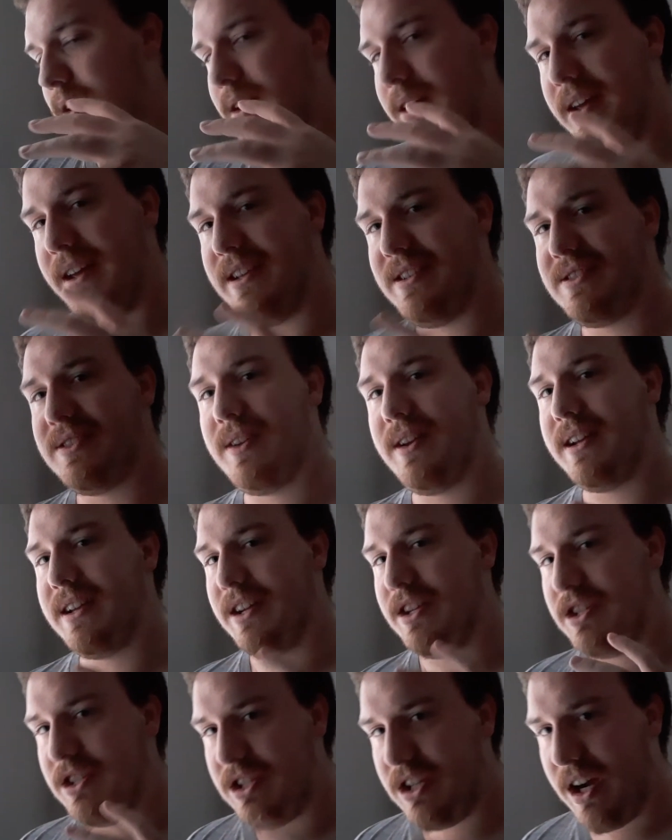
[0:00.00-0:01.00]
is like
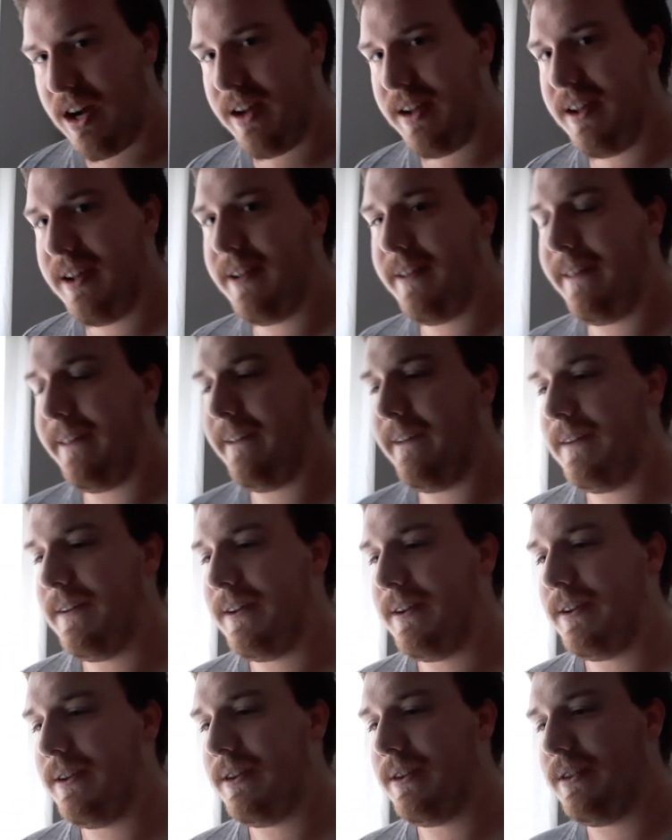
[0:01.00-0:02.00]
a giant
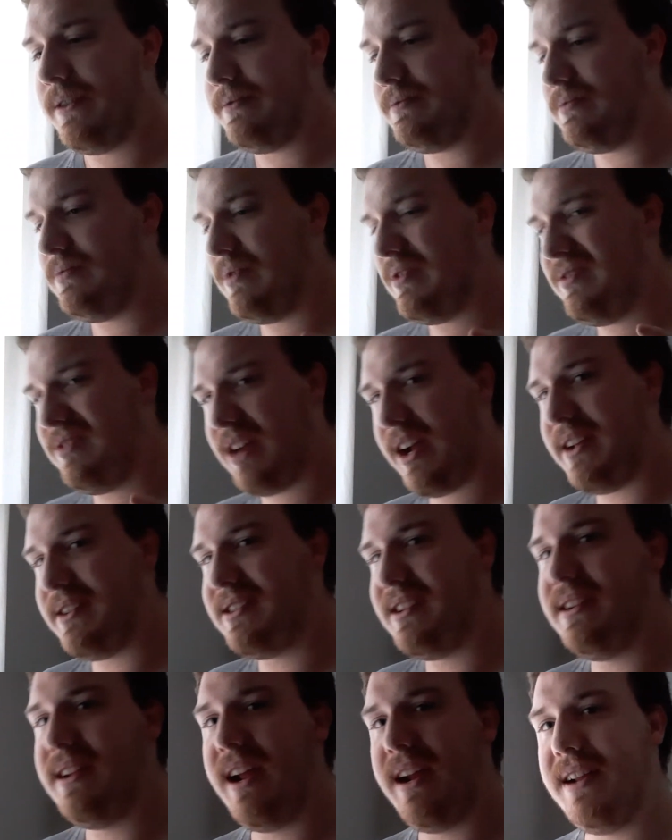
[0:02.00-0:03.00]

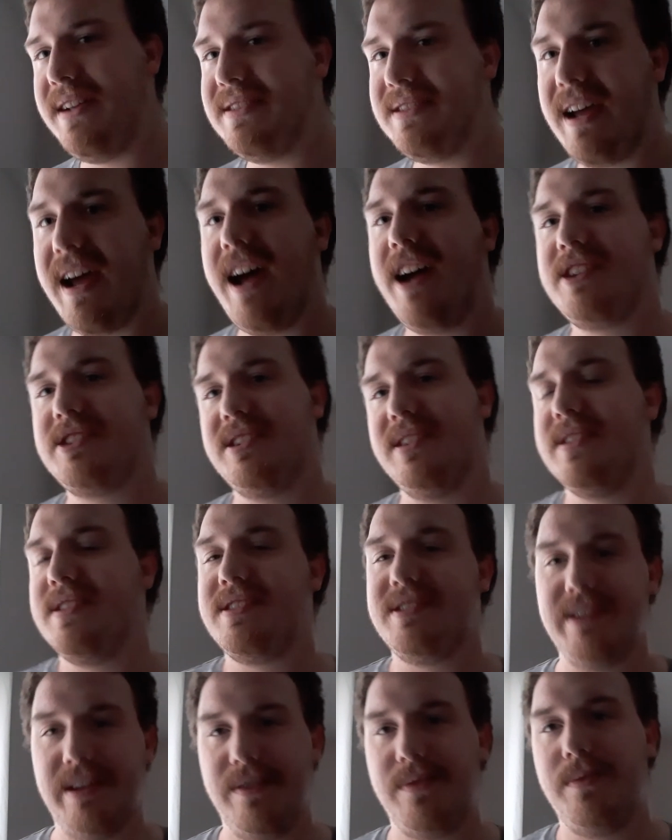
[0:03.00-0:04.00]
1980s action
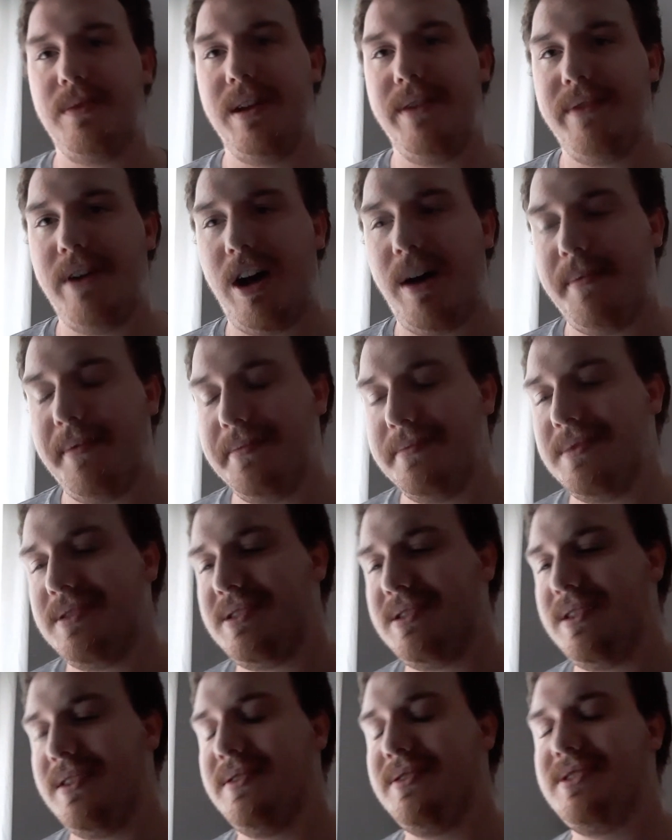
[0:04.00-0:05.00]
synthwave album.
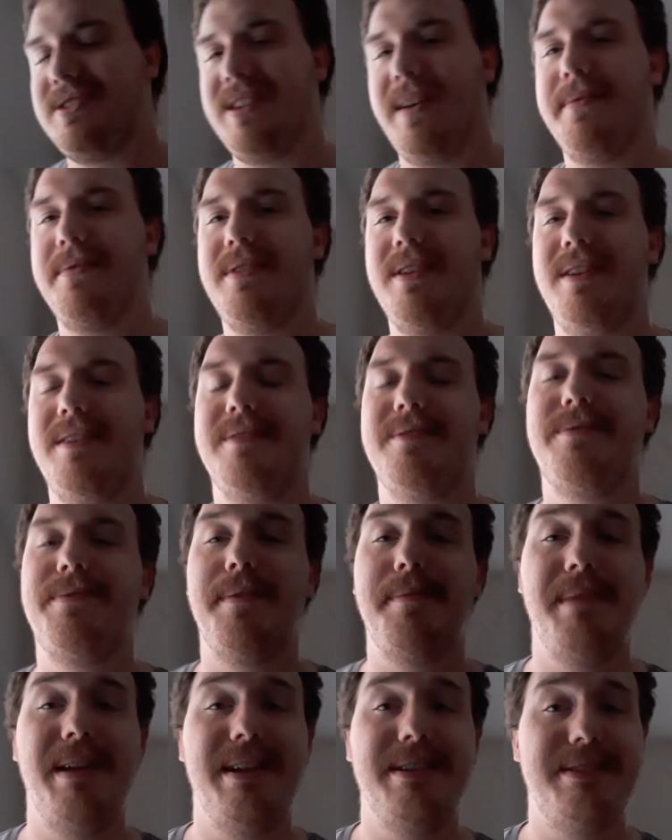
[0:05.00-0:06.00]
It's something for
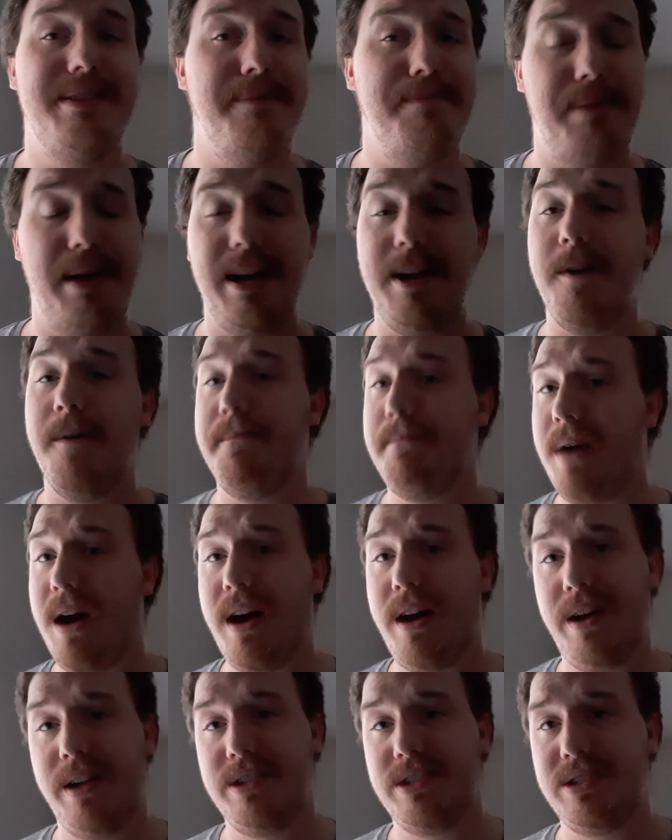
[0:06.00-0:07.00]
me to pay
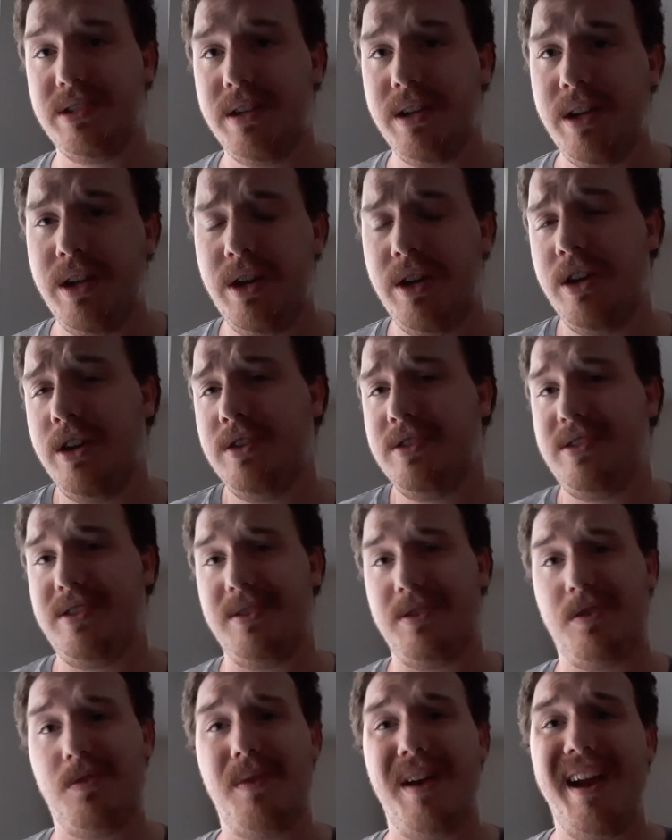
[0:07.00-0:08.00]
homage to
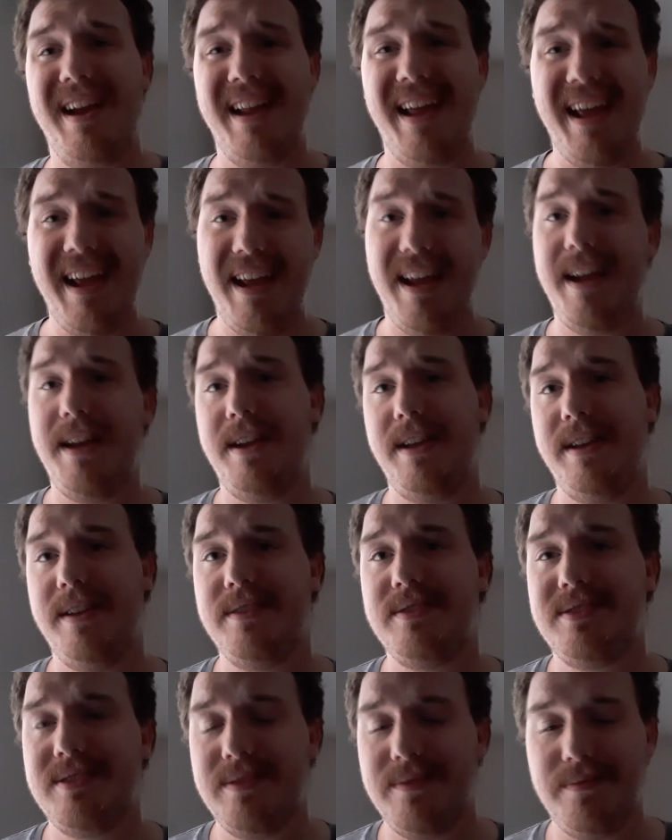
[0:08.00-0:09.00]
the great
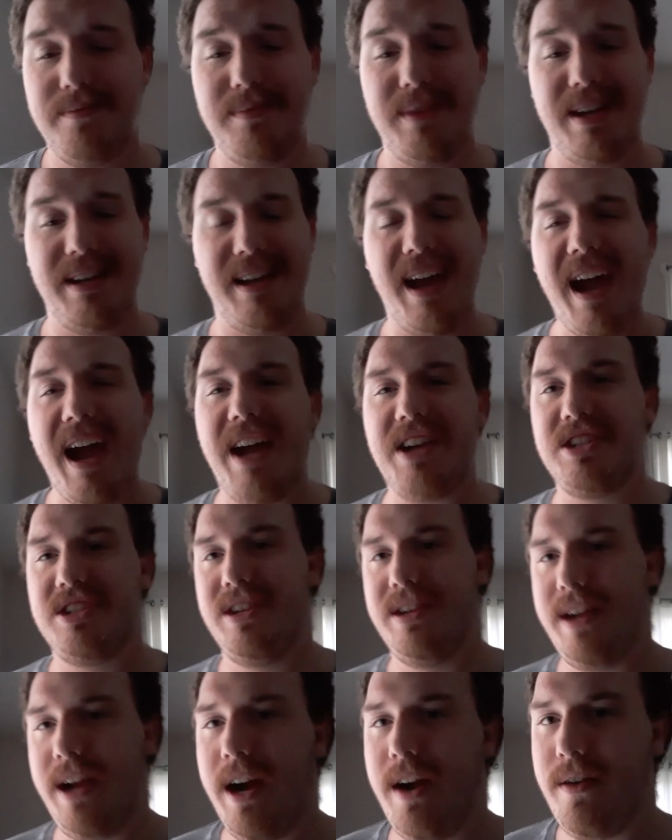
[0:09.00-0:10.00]
80s, like
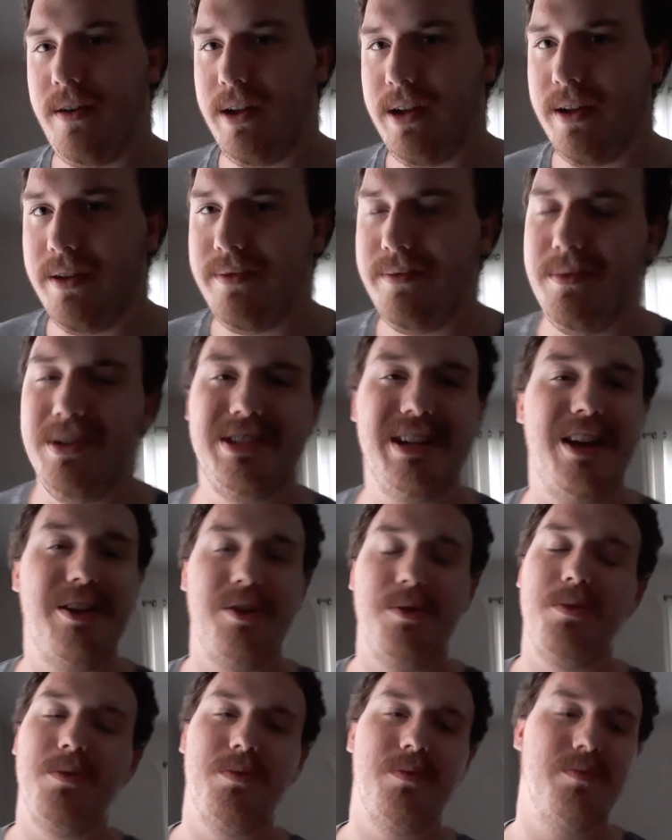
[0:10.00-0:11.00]
action era, which I
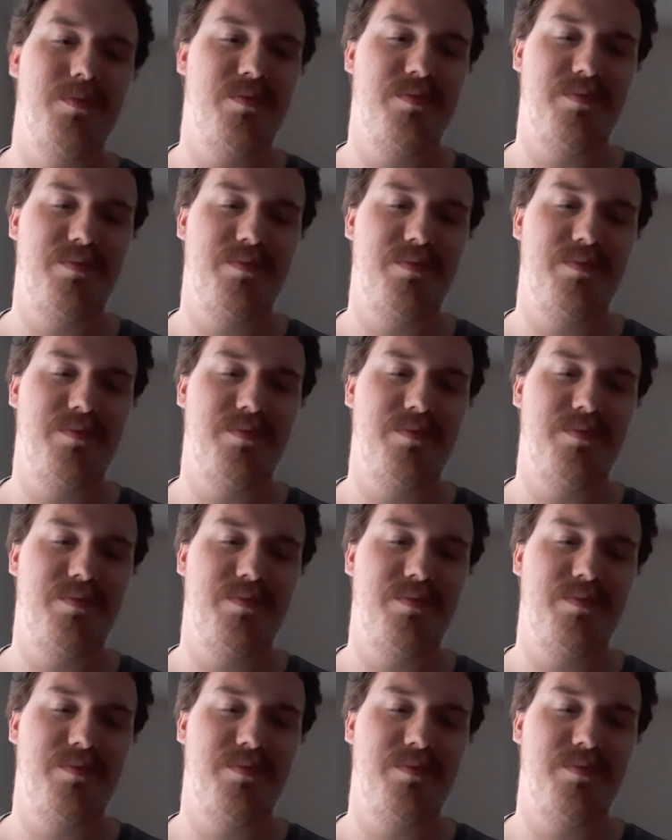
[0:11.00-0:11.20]
know